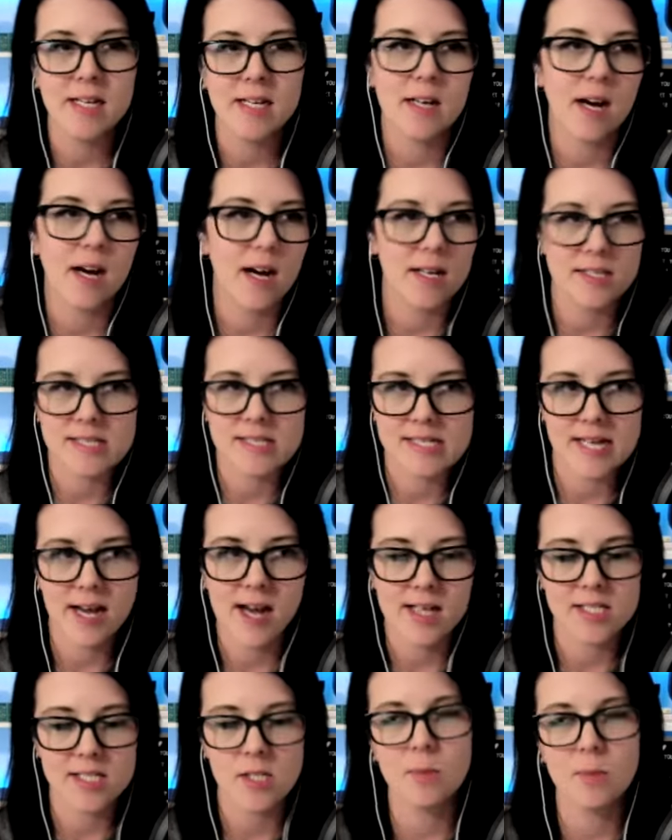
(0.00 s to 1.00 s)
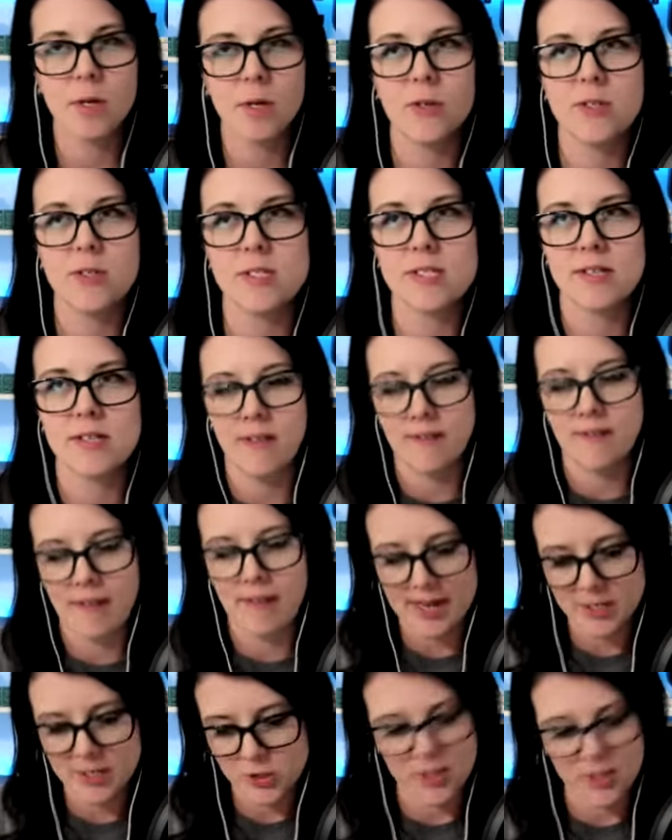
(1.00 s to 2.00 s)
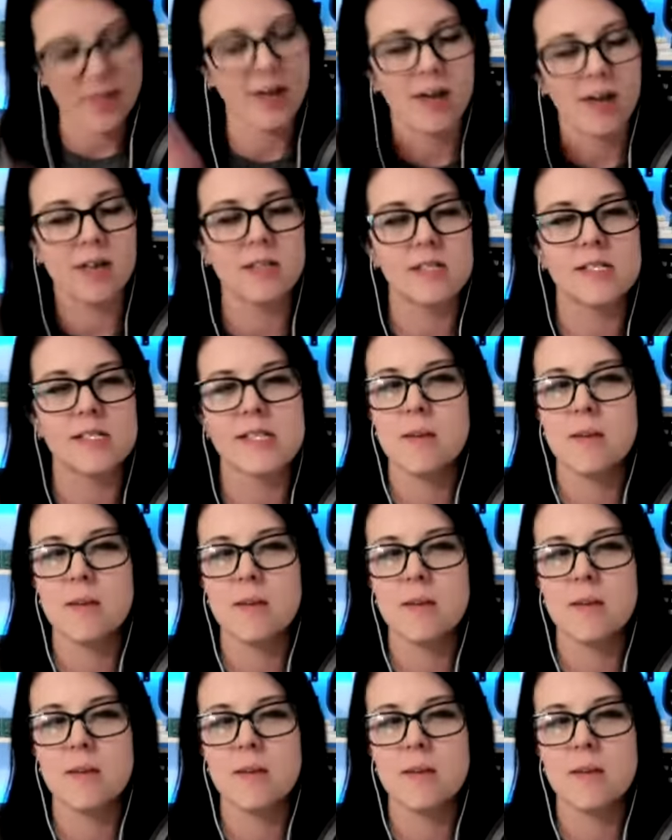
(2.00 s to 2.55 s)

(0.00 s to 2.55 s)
constant hustle mode so then that triggers